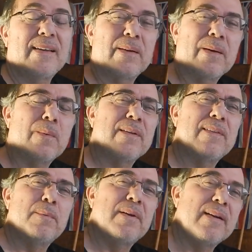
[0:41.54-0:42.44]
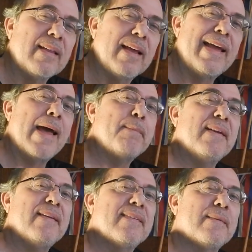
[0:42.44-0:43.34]
you know, I wanted to bring, like,
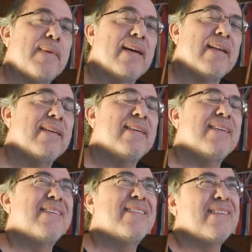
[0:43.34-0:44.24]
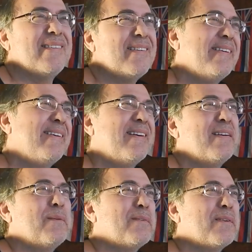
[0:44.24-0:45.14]
happiness about it, you know, and
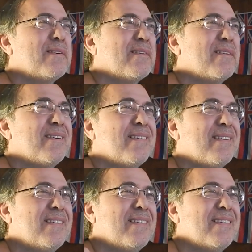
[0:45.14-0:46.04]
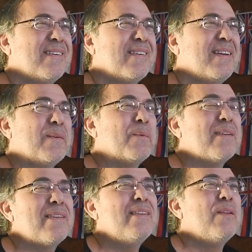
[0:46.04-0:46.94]
get over, you know,
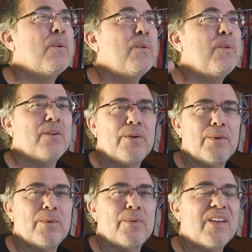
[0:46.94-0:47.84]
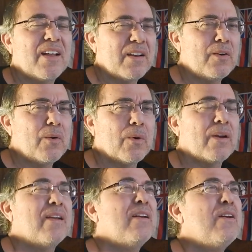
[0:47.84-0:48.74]
well, know the news, not
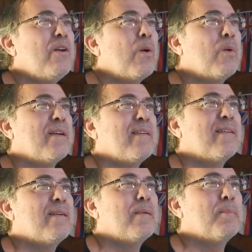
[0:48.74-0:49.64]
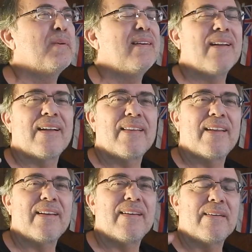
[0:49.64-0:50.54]
ignore it, know it, but
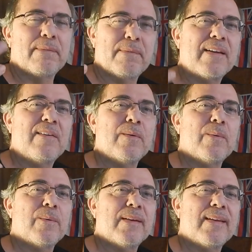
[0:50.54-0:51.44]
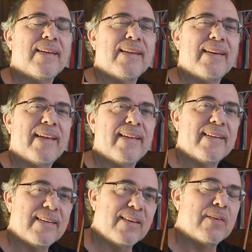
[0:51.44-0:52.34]
not let it affect you in a
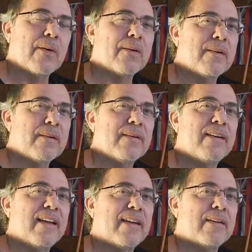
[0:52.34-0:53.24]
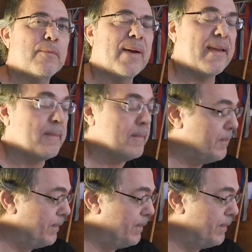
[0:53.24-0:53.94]
darker, negative way.